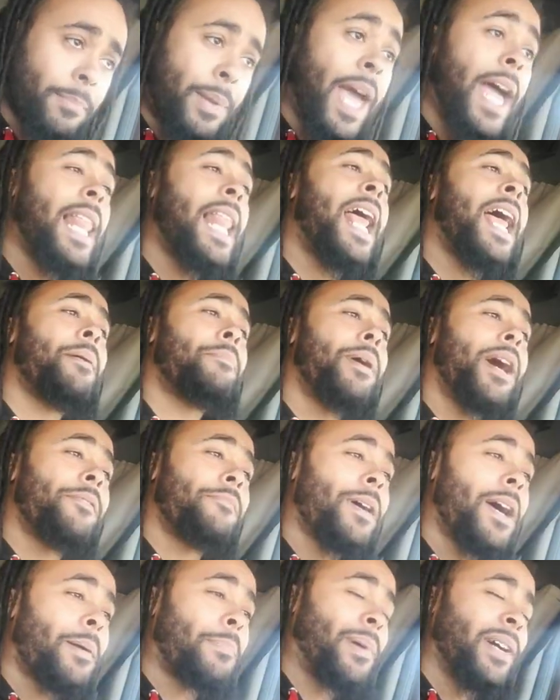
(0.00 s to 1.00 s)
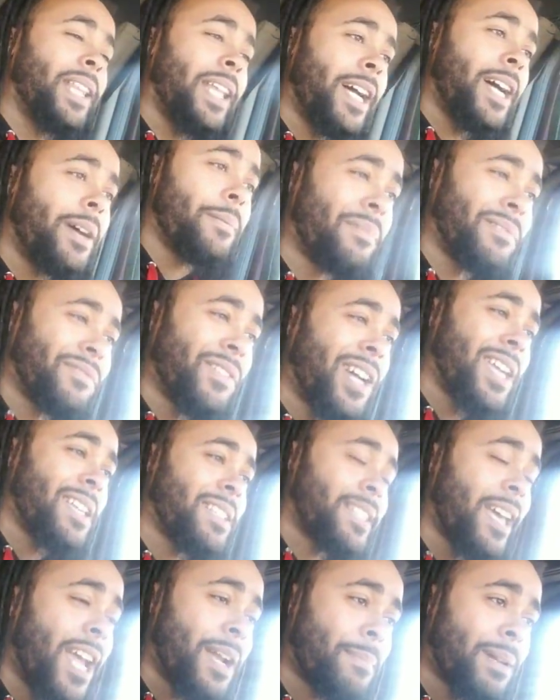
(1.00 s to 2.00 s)
Hey, I motherfucker pull up and
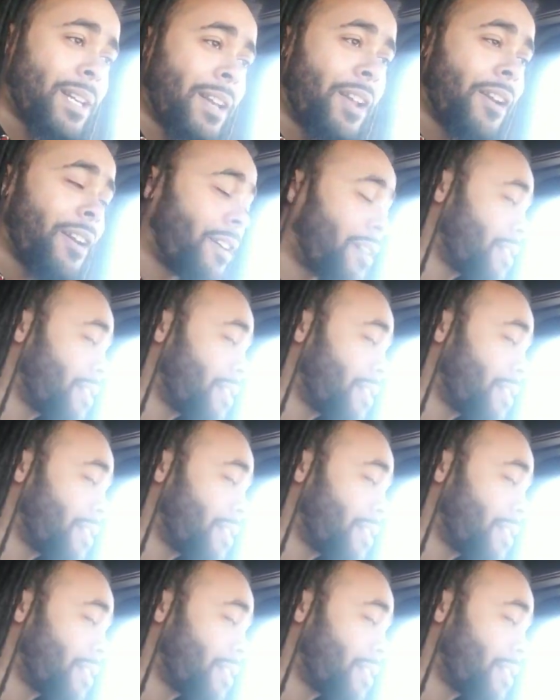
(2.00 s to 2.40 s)
fucking take my dare.